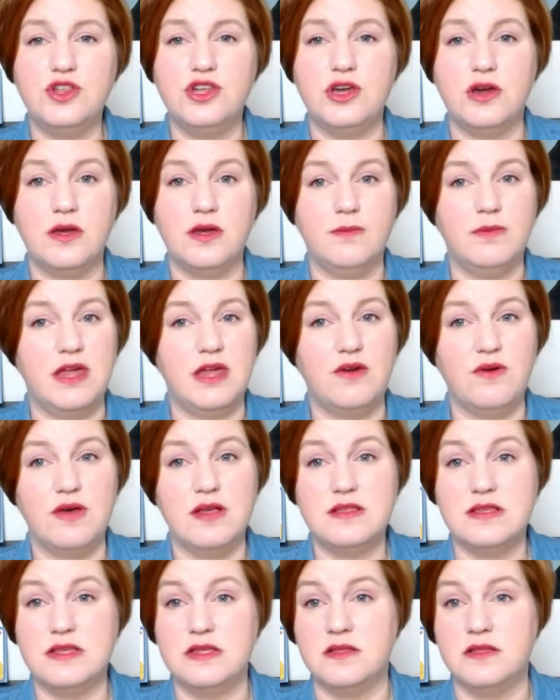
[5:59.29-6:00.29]
sharing
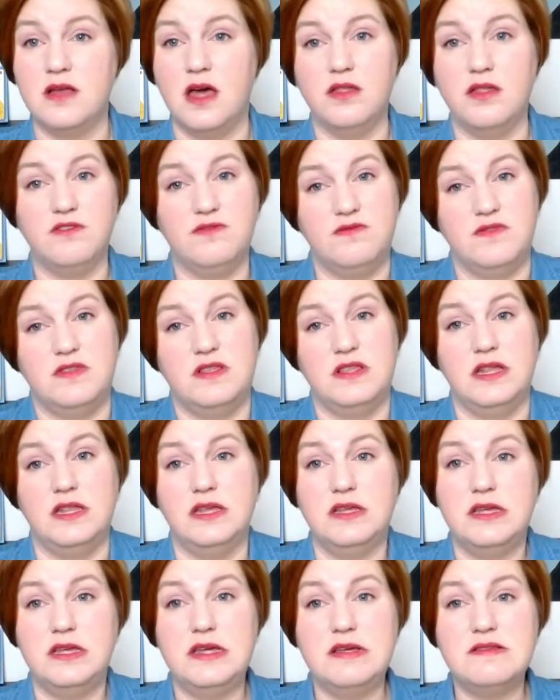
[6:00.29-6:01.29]
playgrounds and other
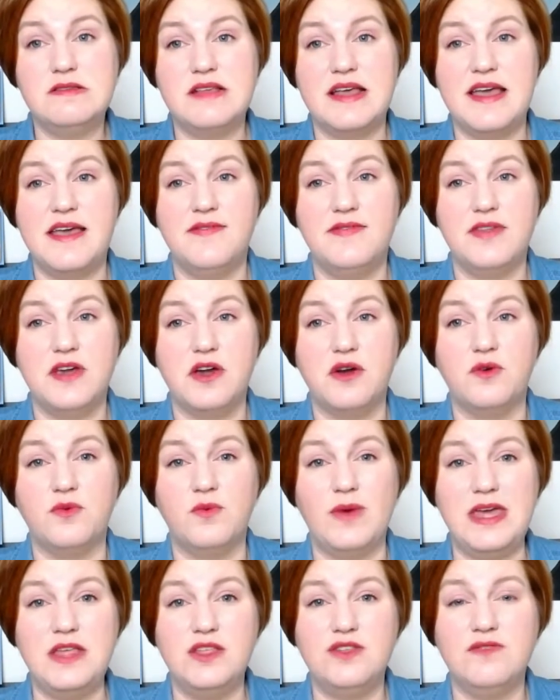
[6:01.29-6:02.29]
facilities, and there are a
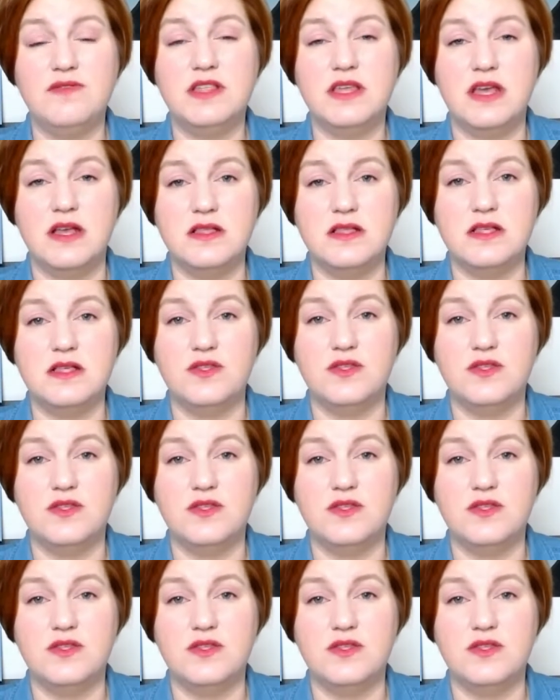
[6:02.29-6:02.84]
range of attendance